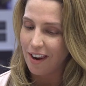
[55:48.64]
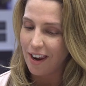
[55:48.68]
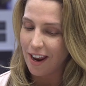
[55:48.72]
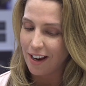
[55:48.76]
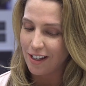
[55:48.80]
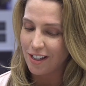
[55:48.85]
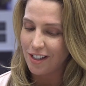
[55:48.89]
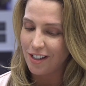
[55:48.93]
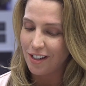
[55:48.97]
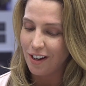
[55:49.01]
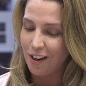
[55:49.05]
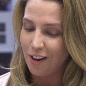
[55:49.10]

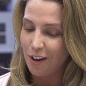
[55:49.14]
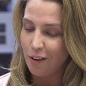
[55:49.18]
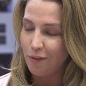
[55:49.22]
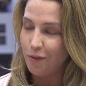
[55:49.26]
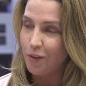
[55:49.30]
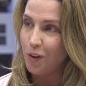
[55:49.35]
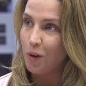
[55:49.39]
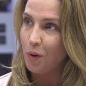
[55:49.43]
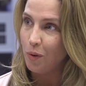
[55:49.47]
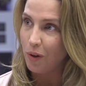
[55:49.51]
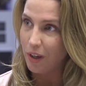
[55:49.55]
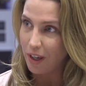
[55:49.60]
next
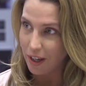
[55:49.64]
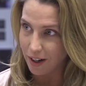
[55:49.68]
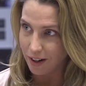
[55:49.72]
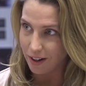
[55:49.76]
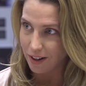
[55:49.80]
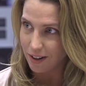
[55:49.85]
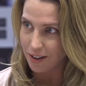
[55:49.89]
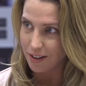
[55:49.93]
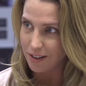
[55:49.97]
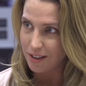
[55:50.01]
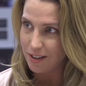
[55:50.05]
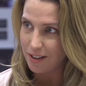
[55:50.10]
few
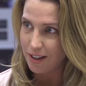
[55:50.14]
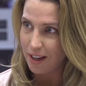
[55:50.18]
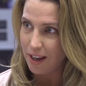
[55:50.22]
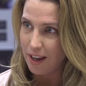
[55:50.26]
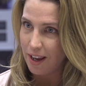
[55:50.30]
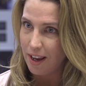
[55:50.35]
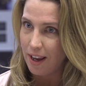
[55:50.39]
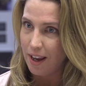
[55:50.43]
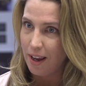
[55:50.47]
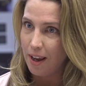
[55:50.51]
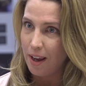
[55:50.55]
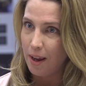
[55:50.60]
years,
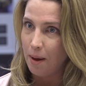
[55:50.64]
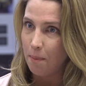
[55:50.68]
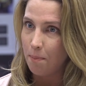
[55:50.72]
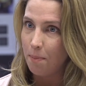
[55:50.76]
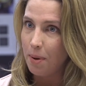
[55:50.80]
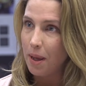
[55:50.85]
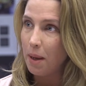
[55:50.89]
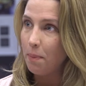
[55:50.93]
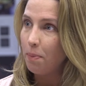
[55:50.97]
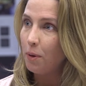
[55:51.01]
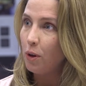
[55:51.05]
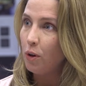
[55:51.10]

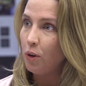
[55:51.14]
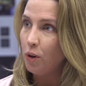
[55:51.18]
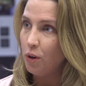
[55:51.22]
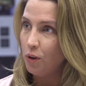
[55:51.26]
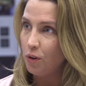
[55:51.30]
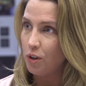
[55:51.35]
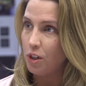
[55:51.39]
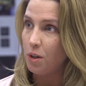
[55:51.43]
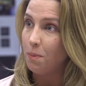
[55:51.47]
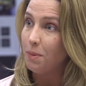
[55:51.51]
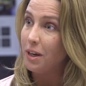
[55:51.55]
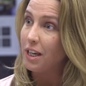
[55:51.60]
people who
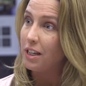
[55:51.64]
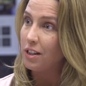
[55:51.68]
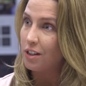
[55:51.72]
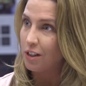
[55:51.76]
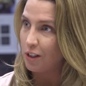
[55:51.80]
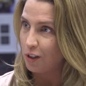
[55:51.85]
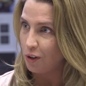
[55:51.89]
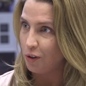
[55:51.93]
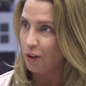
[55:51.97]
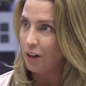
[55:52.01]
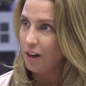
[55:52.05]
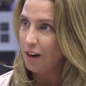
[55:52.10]
used to be
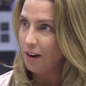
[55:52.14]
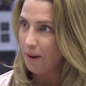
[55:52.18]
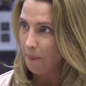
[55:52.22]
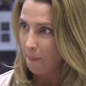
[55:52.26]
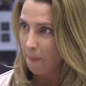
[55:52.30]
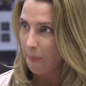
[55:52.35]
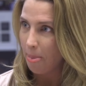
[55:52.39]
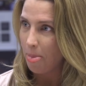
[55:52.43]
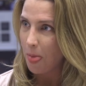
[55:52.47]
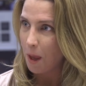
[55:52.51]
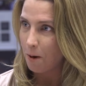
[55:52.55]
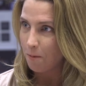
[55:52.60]
excluded
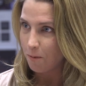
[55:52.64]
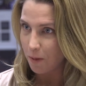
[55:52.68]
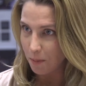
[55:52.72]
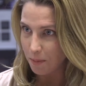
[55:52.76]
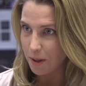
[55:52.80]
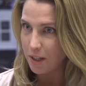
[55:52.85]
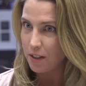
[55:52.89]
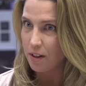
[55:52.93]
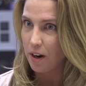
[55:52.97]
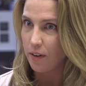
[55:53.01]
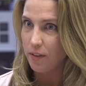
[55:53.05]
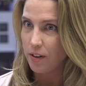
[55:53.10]
from
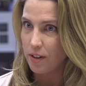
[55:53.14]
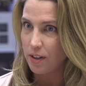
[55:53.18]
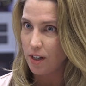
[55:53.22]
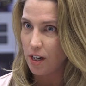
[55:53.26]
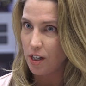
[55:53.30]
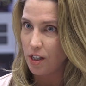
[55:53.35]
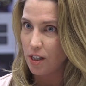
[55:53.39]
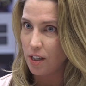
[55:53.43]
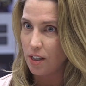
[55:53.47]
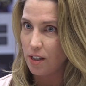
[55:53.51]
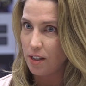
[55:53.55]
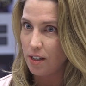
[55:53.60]
these
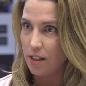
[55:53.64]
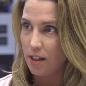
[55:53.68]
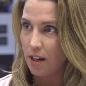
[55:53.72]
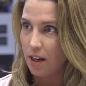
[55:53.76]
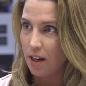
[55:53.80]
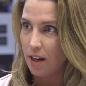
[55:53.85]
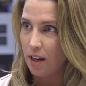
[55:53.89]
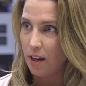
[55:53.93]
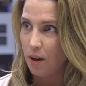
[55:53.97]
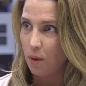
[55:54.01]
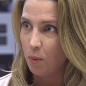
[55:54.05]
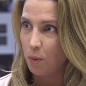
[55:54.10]
conversations
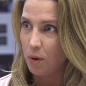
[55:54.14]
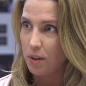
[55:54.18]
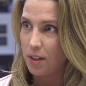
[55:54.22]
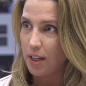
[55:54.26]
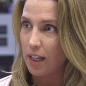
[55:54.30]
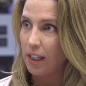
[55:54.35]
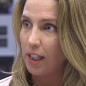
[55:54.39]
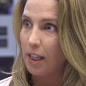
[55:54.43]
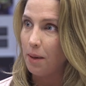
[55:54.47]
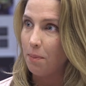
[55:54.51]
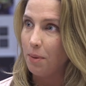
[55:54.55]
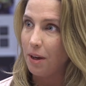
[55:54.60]
will
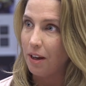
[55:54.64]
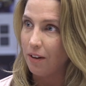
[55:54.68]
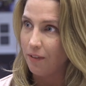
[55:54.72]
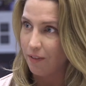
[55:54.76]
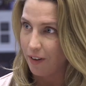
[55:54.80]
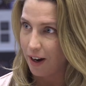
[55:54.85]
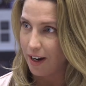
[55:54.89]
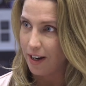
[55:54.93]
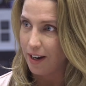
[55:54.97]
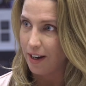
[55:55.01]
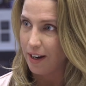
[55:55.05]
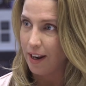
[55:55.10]
suddenly be
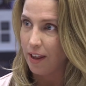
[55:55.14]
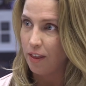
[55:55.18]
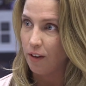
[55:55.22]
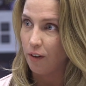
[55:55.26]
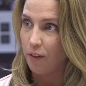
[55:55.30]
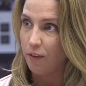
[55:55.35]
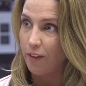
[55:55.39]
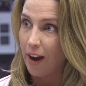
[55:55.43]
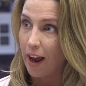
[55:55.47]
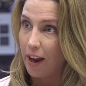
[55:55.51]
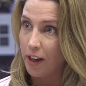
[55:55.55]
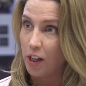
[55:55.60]
invited and their
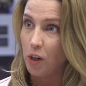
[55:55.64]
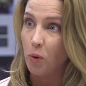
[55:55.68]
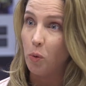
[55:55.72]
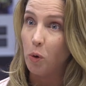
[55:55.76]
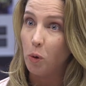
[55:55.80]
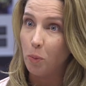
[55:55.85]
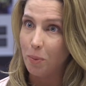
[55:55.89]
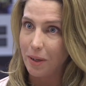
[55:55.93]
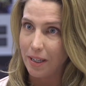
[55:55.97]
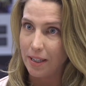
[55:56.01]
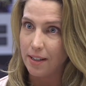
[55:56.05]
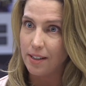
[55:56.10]
value
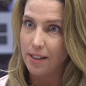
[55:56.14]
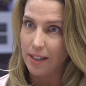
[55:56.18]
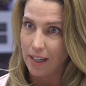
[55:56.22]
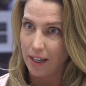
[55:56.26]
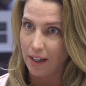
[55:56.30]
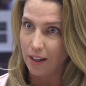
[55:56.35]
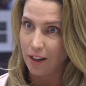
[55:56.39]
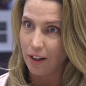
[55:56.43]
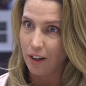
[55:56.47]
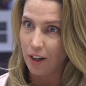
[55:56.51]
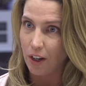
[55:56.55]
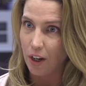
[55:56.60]
will be
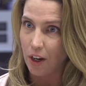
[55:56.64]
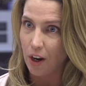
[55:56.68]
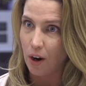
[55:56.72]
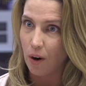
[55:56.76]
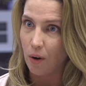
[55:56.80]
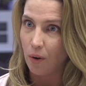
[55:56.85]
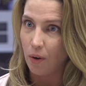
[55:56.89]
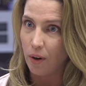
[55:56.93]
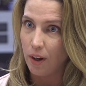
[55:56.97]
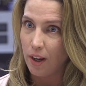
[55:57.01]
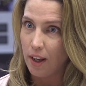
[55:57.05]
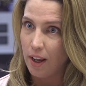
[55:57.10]
seen. You
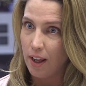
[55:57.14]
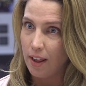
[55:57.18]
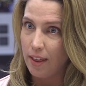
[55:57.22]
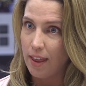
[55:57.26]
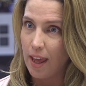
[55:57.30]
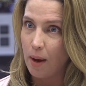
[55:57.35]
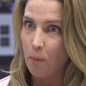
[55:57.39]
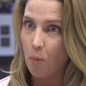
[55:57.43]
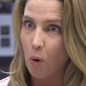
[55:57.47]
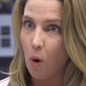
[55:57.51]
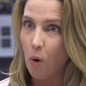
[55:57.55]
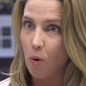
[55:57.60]
know,
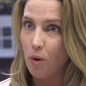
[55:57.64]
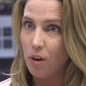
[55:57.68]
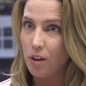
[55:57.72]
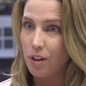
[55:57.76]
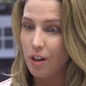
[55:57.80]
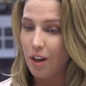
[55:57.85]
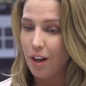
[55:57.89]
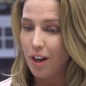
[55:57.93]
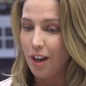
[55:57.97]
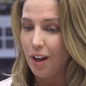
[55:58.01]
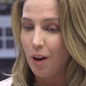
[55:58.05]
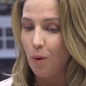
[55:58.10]

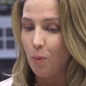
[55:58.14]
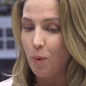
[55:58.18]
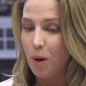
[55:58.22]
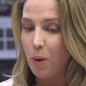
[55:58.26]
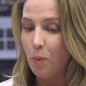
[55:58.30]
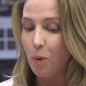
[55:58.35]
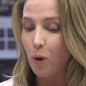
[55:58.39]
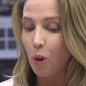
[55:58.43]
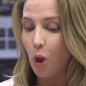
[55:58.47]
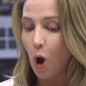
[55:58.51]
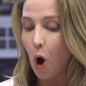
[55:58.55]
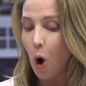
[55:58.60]
we
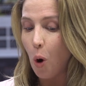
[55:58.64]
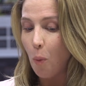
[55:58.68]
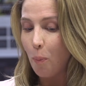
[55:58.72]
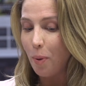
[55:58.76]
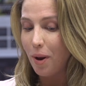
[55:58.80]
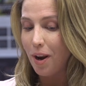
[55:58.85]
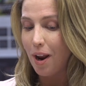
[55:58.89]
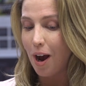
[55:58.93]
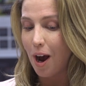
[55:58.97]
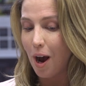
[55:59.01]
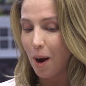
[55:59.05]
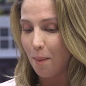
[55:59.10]
will
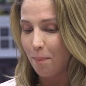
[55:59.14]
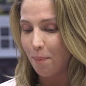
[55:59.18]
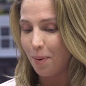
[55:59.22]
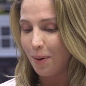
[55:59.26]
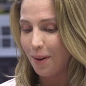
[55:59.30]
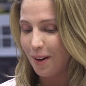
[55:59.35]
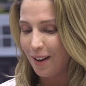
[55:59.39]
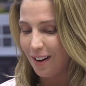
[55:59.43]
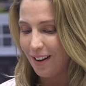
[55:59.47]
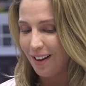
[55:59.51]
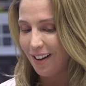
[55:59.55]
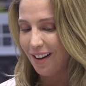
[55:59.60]
open up
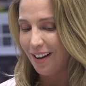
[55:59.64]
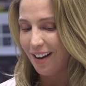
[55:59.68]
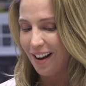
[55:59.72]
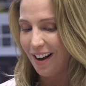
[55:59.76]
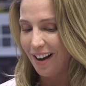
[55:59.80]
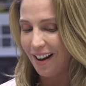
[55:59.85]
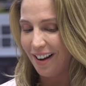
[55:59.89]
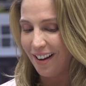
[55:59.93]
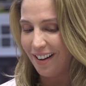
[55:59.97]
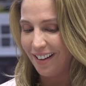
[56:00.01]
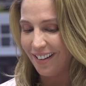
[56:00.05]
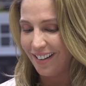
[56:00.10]

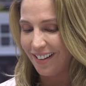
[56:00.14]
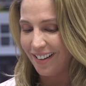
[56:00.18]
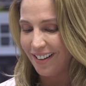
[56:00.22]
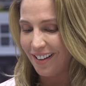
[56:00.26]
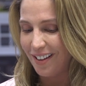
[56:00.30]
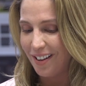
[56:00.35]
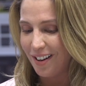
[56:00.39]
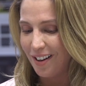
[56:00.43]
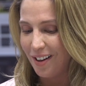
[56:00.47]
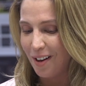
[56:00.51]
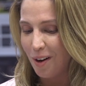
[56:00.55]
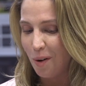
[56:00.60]
the
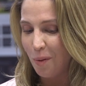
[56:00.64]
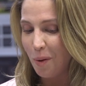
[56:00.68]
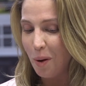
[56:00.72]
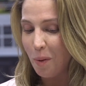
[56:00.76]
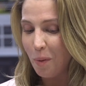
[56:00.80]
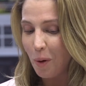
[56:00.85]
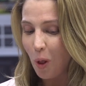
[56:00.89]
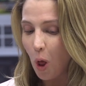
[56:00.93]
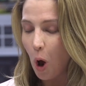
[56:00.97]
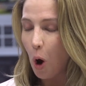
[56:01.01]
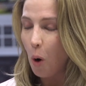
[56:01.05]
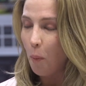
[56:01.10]

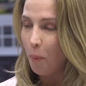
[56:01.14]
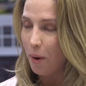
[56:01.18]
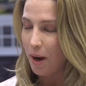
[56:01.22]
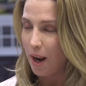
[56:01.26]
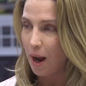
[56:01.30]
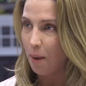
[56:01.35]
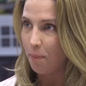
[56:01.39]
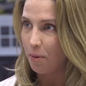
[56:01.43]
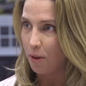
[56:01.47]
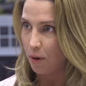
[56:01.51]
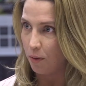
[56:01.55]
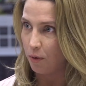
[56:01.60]

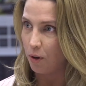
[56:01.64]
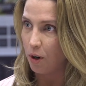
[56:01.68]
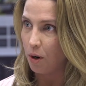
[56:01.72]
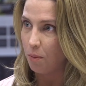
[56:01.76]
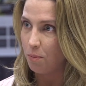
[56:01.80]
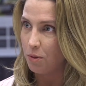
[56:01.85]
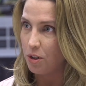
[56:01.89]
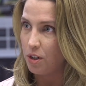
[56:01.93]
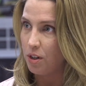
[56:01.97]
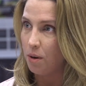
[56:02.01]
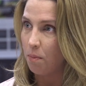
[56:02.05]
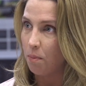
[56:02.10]

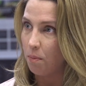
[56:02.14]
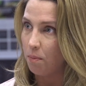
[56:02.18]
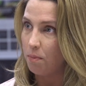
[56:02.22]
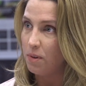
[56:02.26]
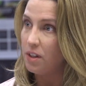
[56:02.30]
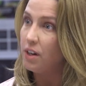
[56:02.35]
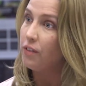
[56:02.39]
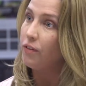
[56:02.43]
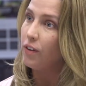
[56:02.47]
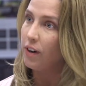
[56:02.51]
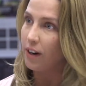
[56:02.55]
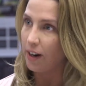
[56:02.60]
rooms to
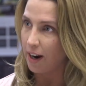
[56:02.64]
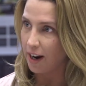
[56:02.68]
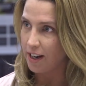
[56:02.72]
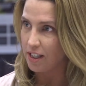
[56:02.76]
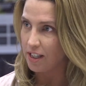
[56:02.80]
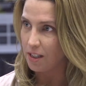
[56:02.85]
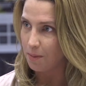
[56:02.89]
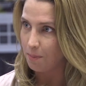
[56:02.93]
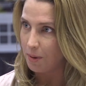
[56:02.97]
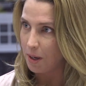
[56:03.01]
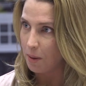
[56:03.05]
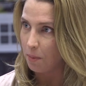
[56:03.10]
different
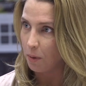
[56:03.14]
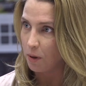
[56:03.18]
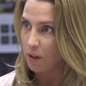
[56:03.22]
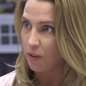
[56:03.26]
kinds of people,